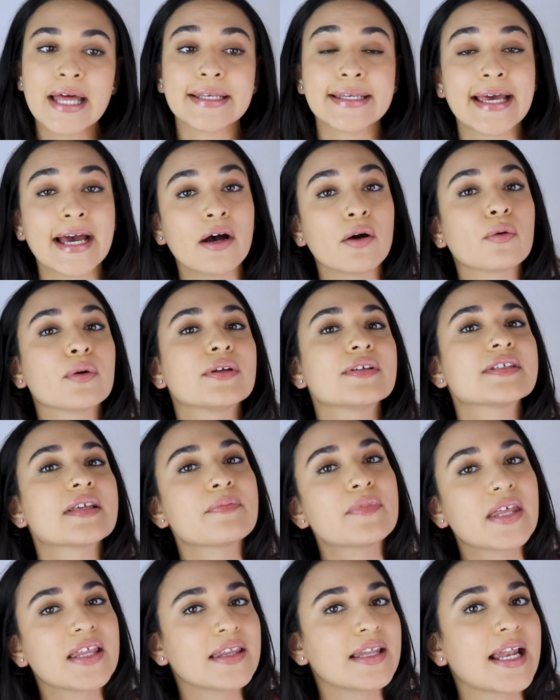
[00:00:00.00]
Now,
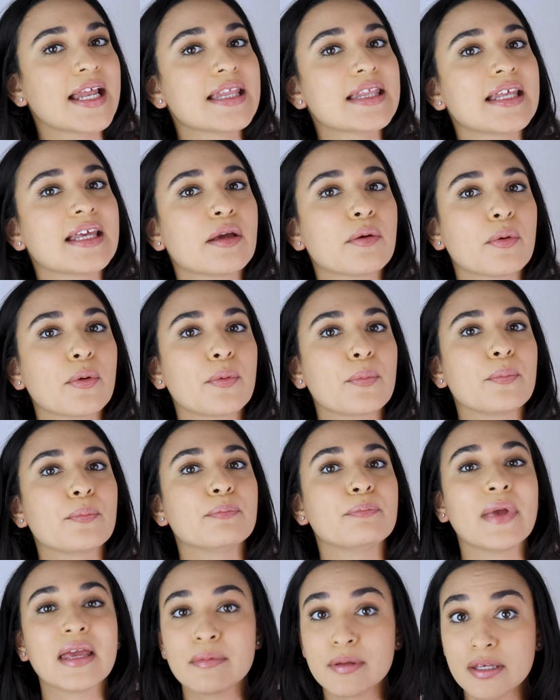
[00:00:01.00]
something that I think
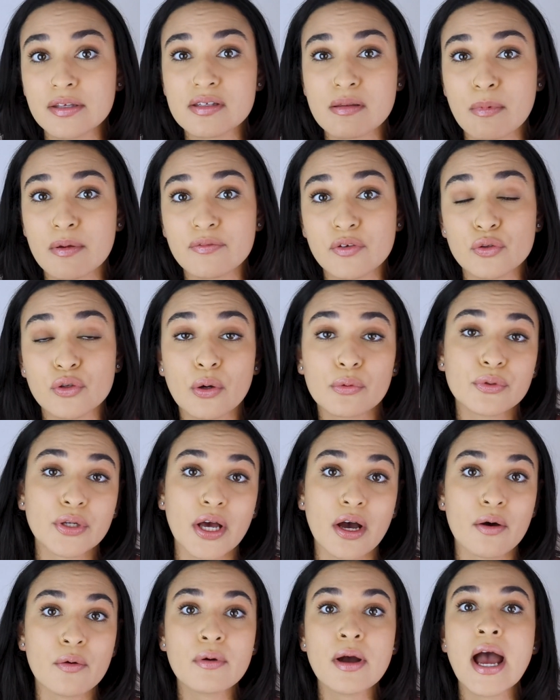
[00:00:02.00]
maybe some of you don't
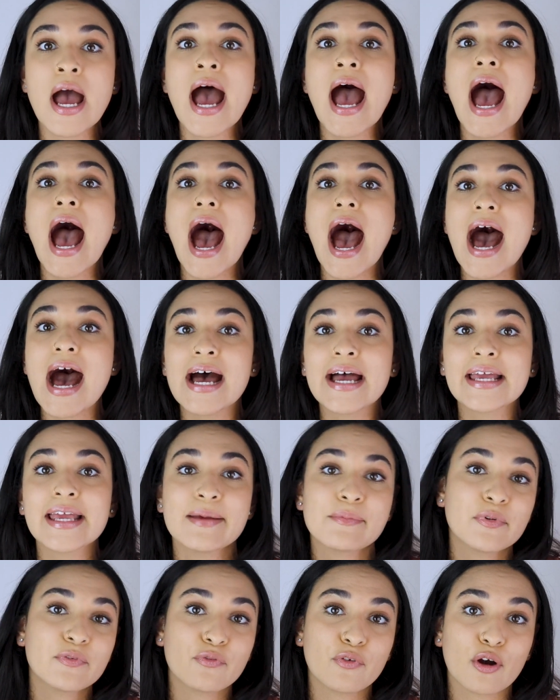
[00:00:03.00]
know, I
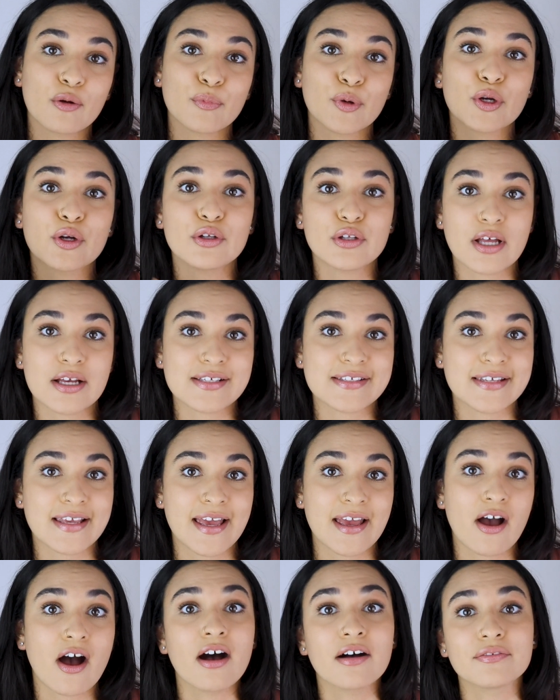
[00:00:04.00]
am a former
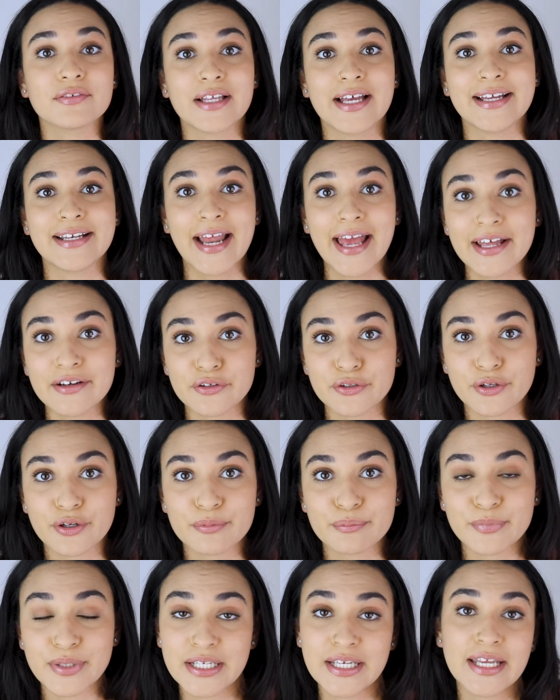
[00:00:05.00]
Glossier offline
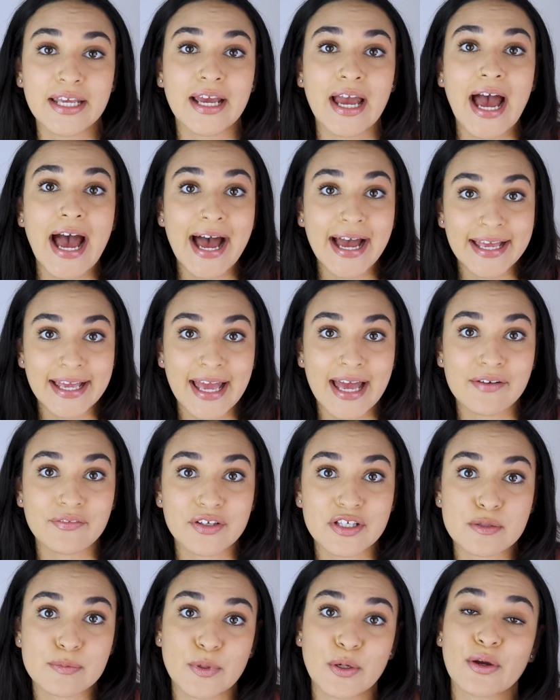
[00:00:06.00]
editor, meaning I
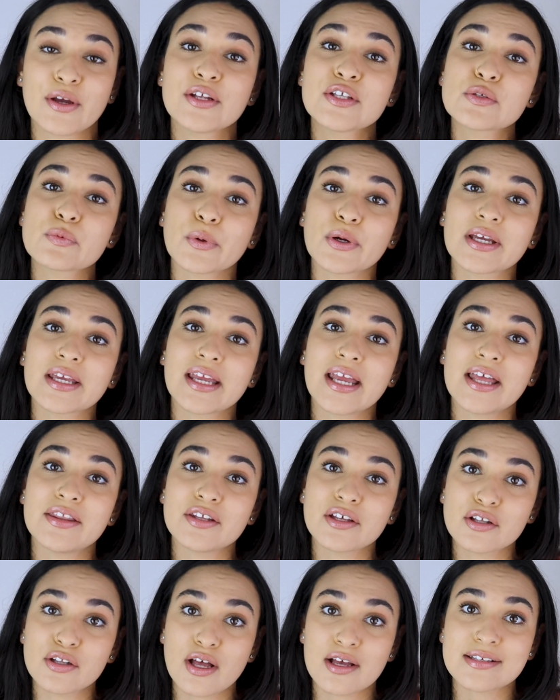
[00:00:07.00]
have experience working
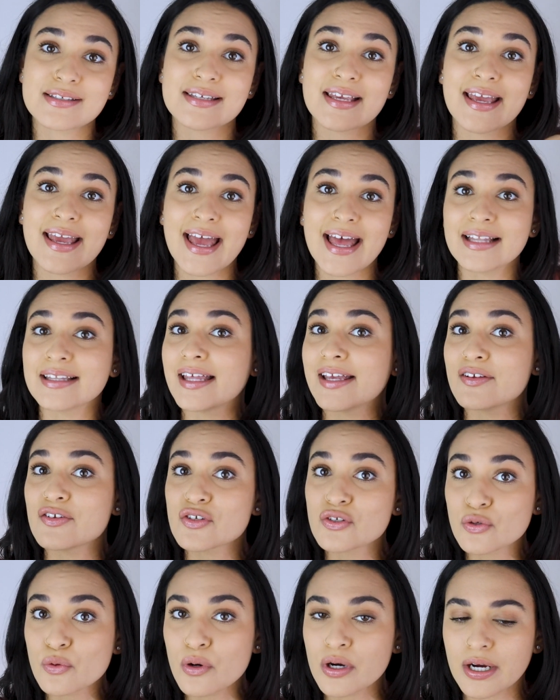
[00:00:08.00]
in the Glossier LA
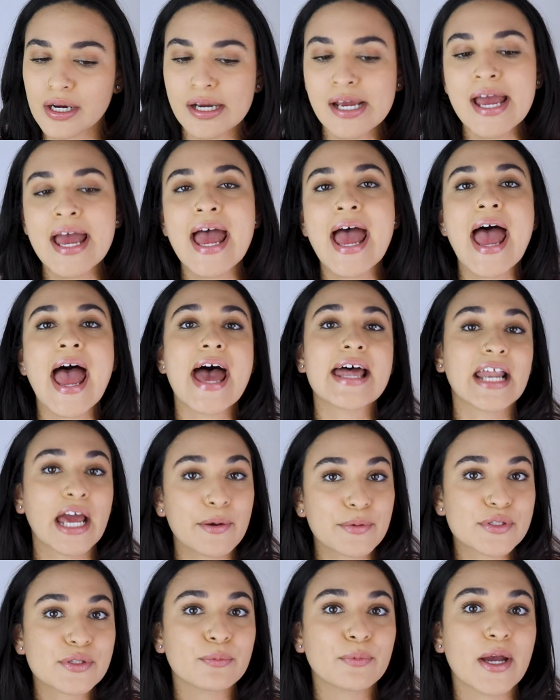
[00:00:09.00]
store. And
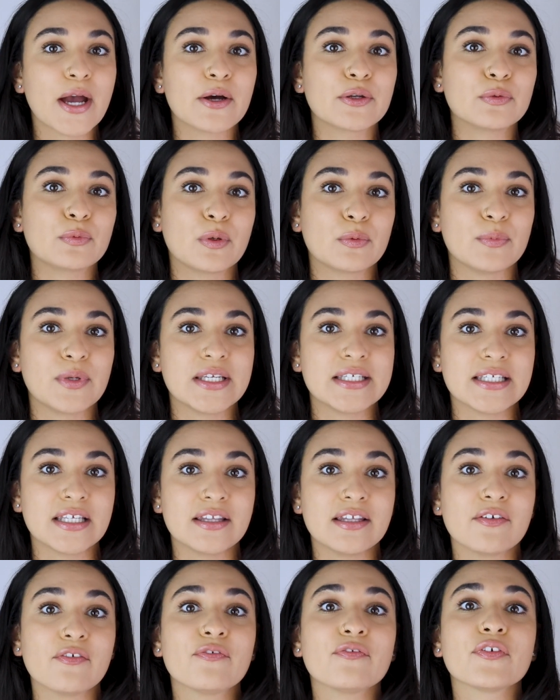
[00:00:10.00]
I was around when we
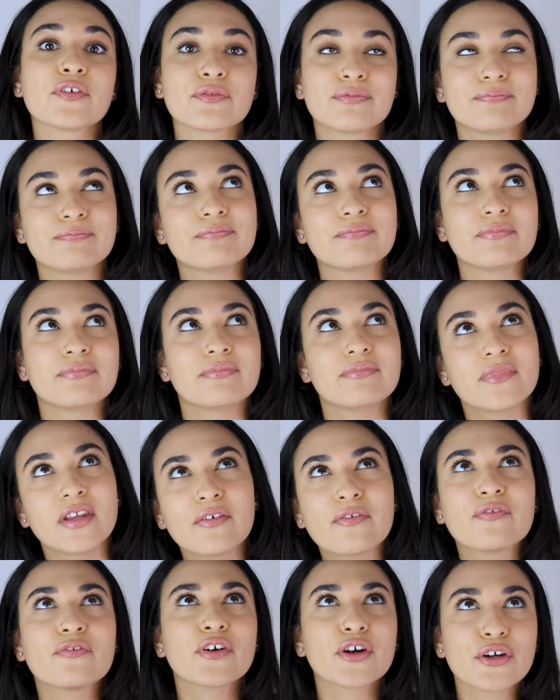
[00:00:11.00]
did
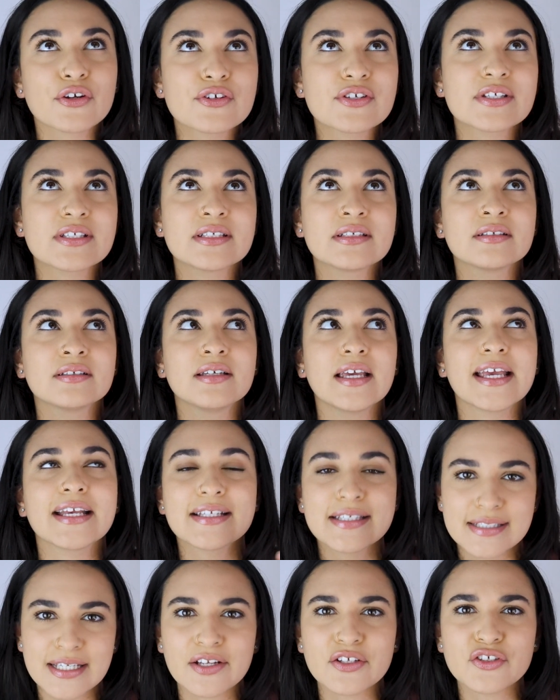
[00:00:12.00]
the first
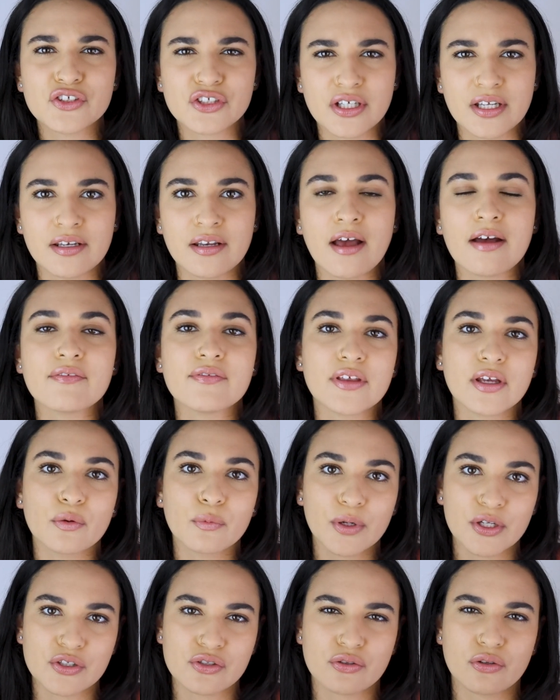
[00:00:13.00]
extension of the
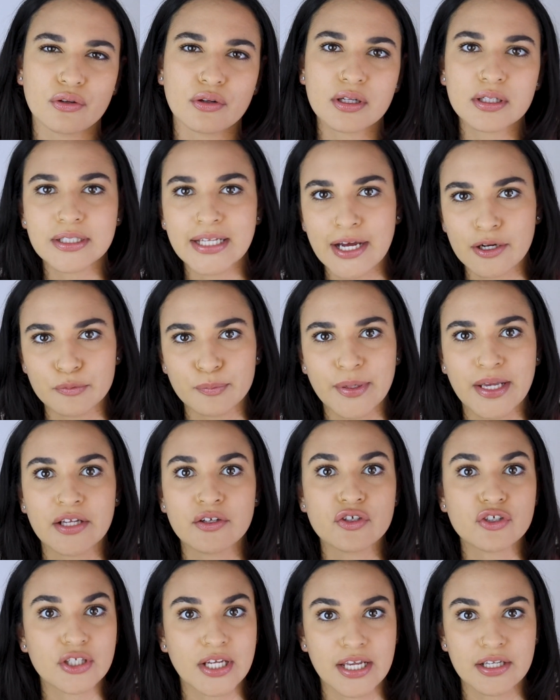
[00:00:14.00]
original Cloud
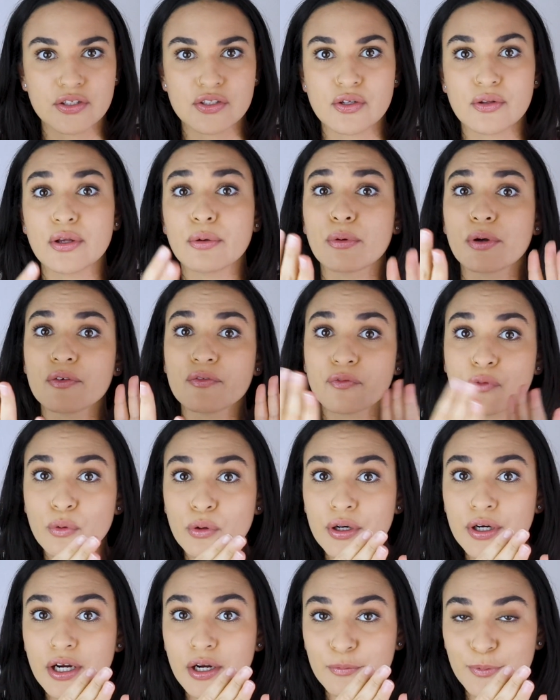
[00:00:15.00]
Paint shade. So there were
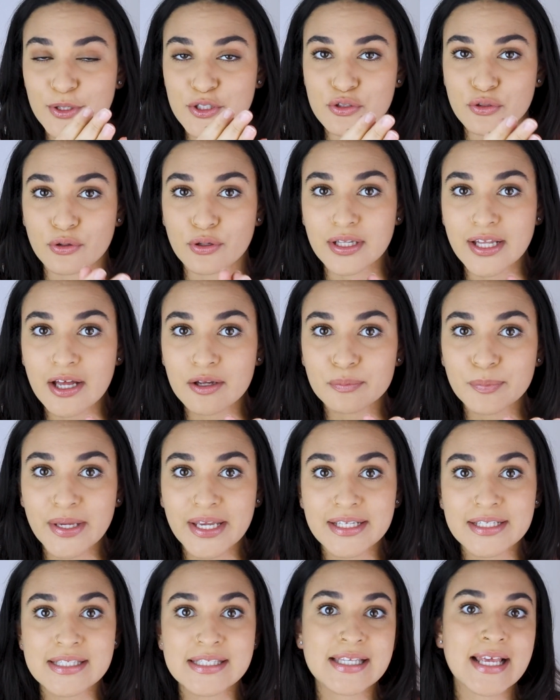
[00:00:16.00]
4 original Cloud
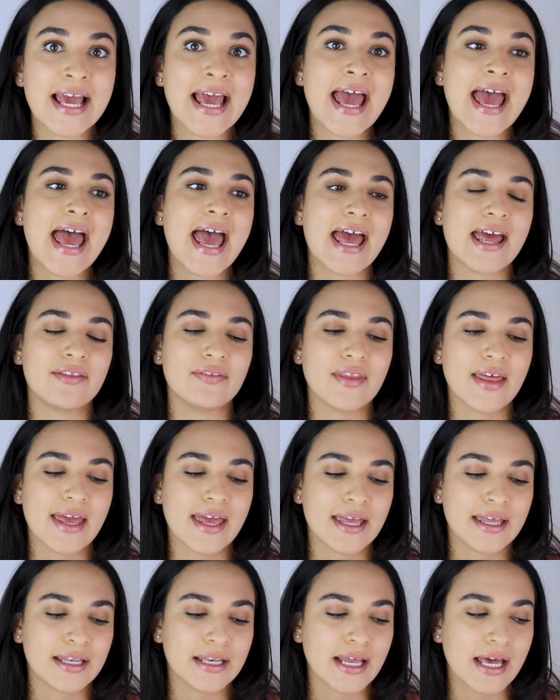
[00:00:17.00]
Paints, and
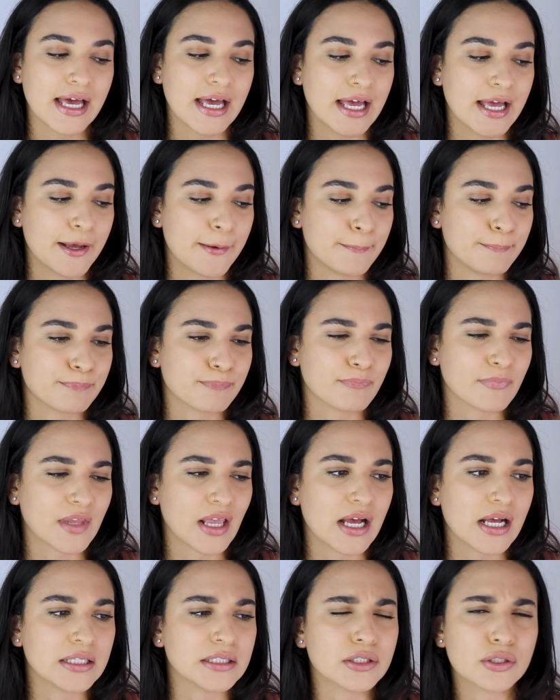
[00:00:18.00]
then
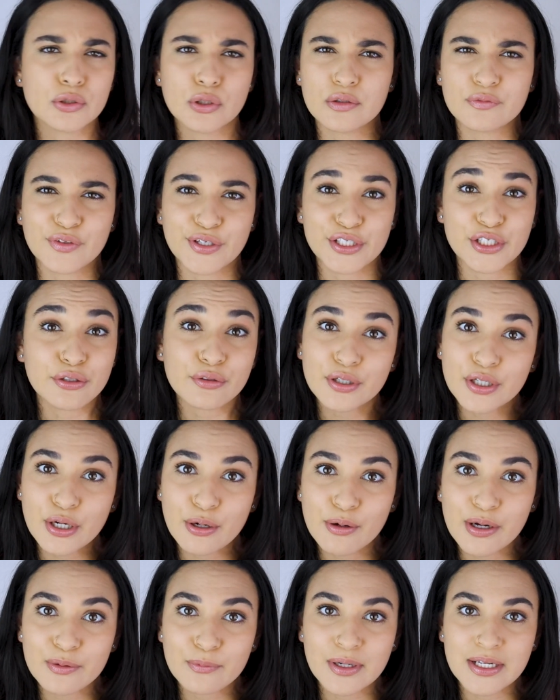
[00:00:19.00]
a little over a year
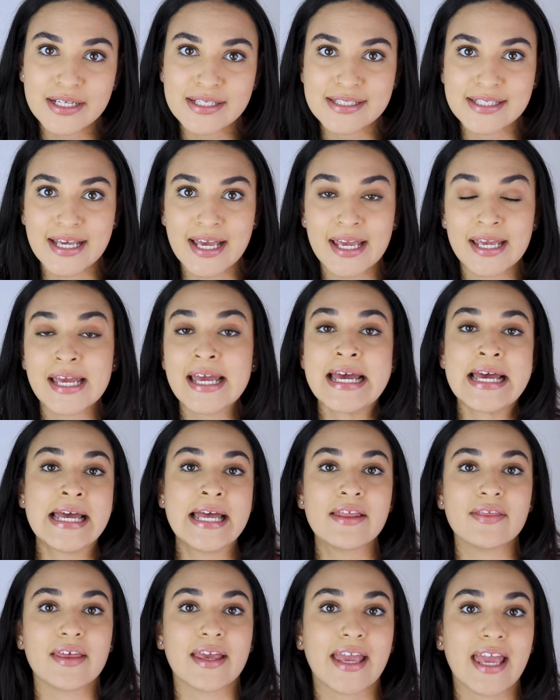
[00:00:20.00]
ago, I want to say,
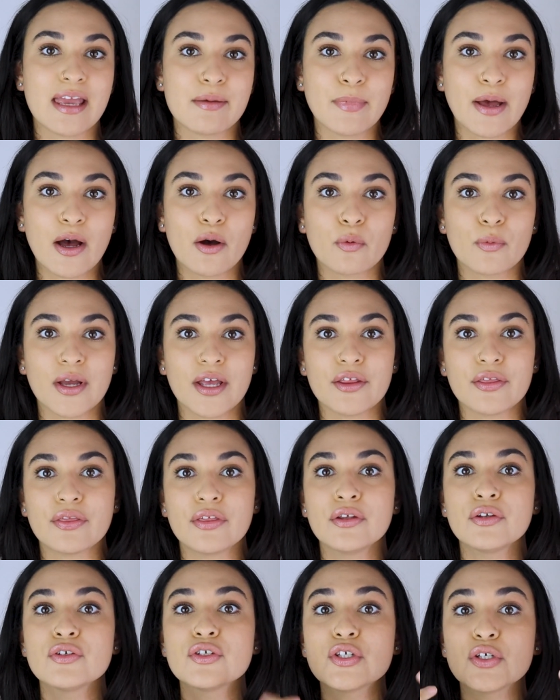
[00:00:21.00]
they came out
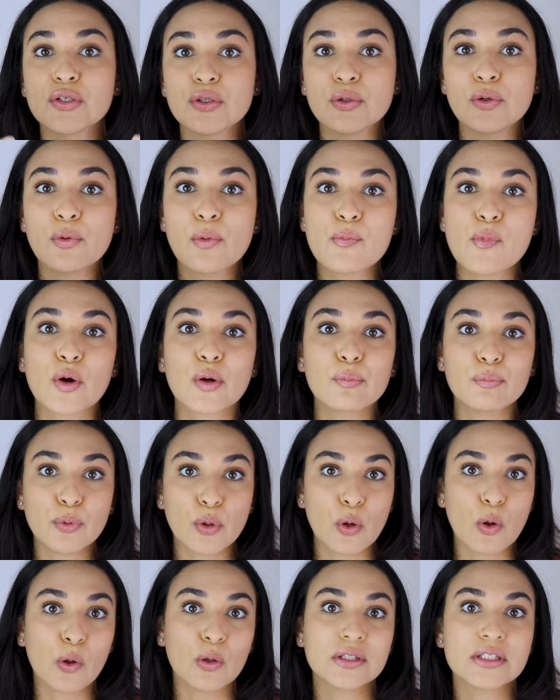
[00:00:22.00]
with 2 more
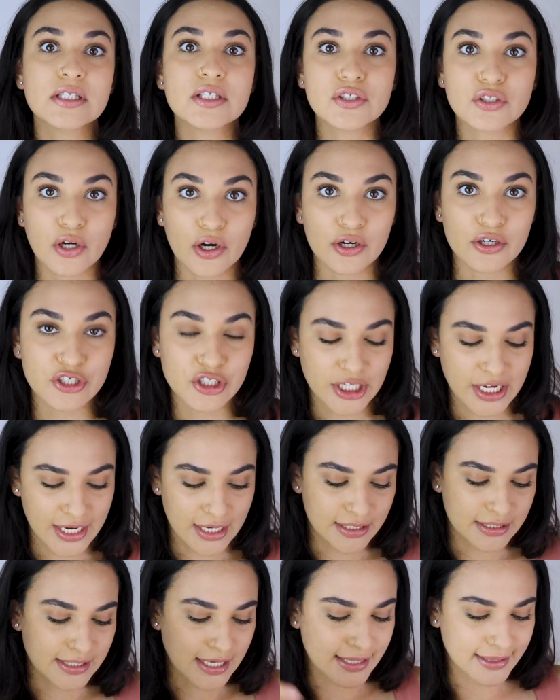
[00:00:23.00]
bold, dark
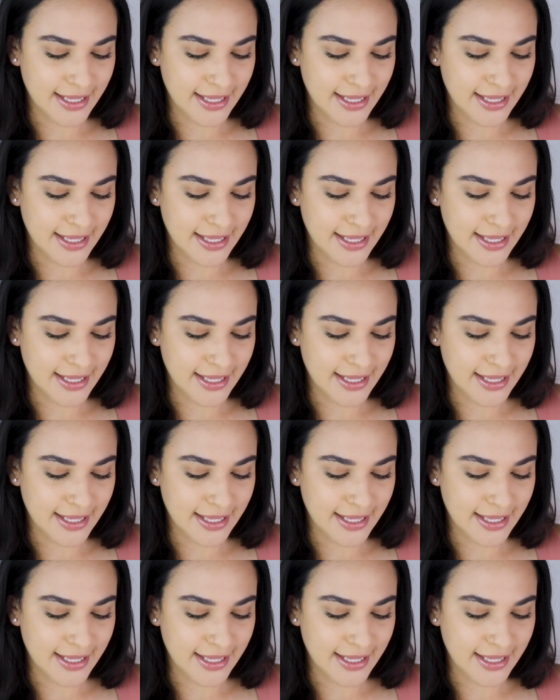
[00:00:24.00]
shades,